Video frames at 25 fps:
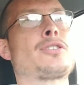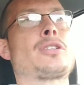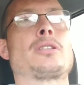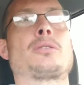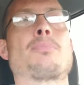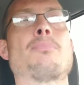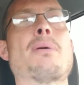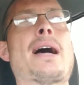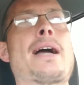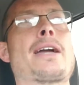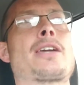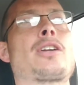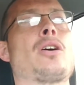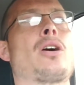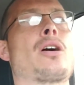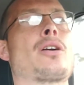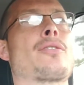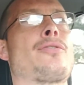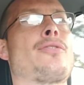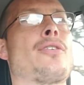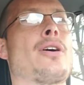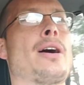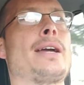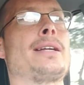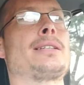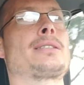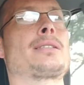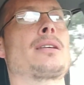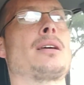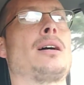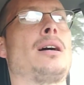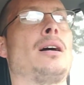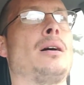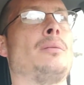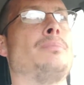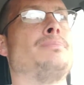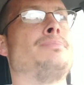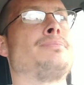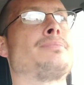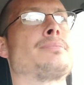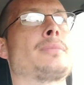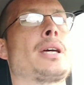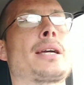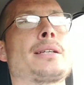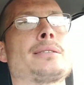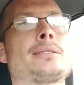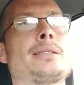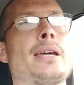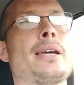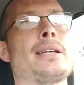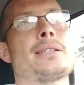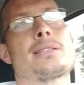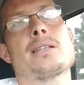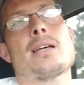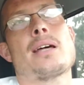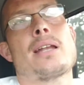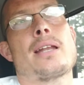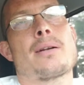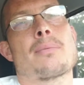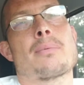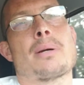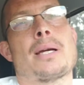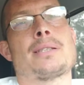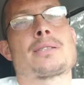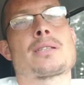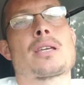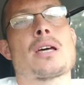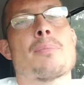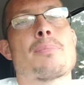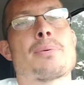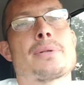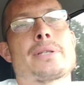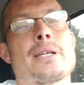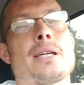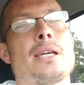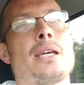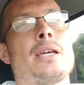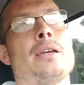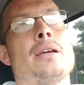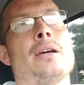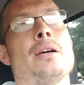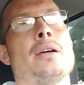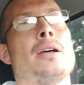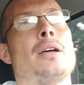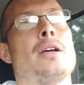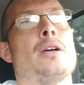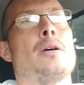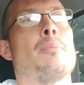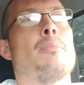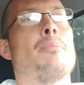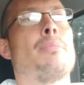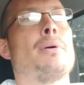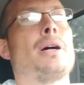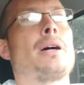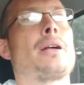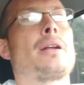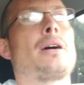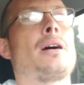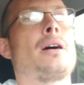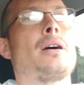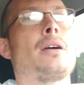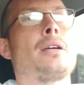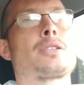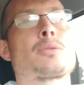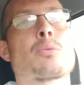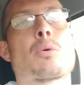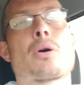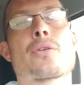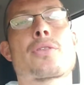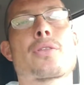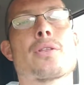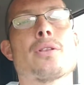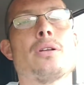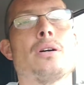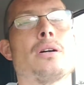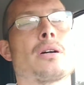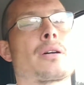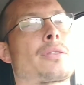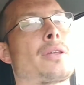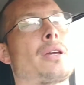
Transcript: It's backyard fights. Like I say, it's not everybody's cup of tea, but it's worth a look.